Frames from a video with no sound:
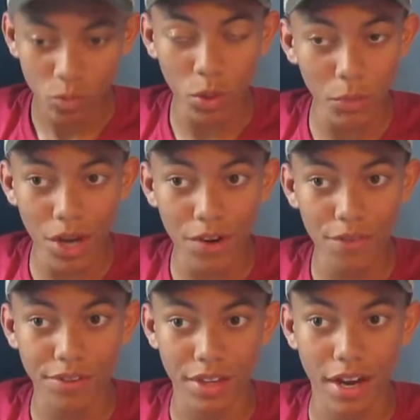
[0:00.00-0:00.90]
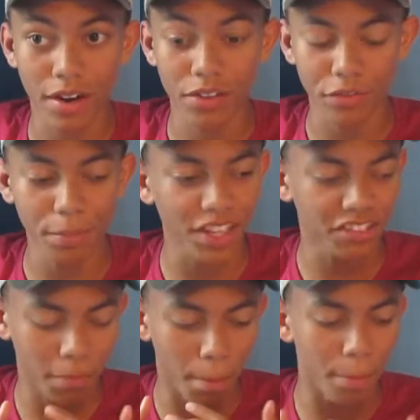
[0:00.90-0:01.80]
we went over there. This
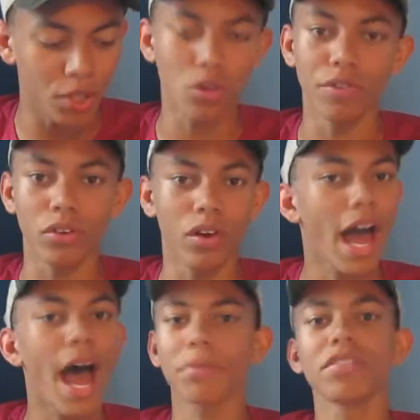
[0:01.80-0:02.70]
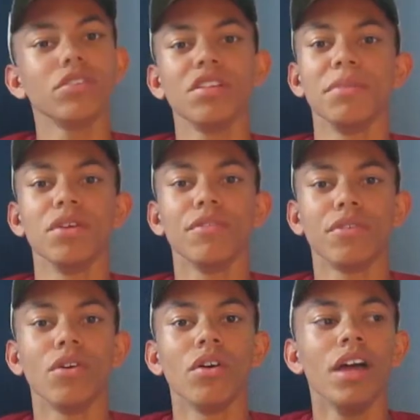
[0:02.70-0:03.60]
place is beautiful, absolutely
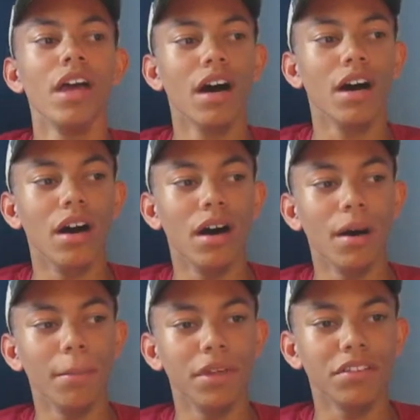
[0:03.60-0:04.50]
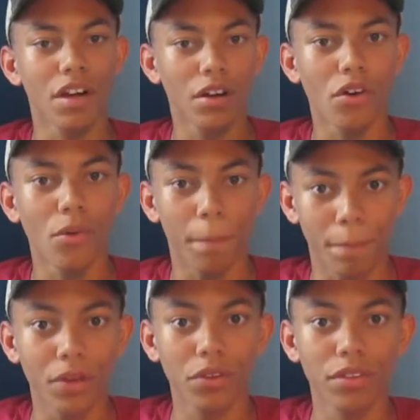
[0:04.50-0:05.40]
beautiful. His uncle
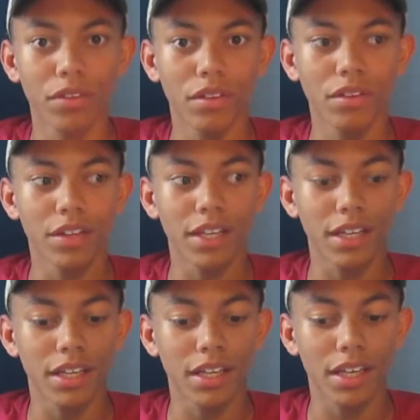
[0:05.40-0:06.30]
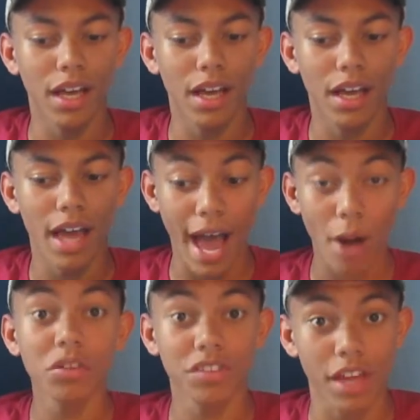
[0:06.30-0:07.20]
built the
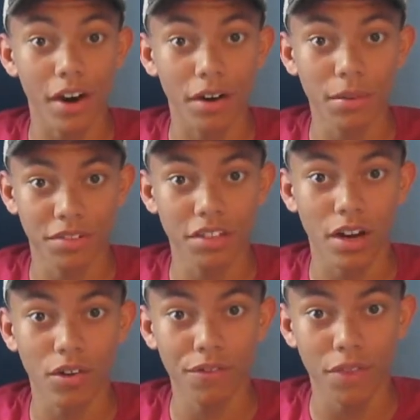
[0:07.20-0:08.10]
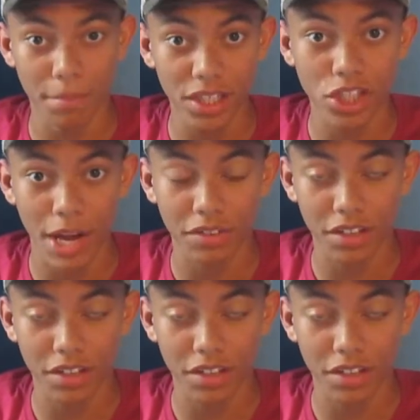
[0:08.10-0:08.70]
house there himself, the beach house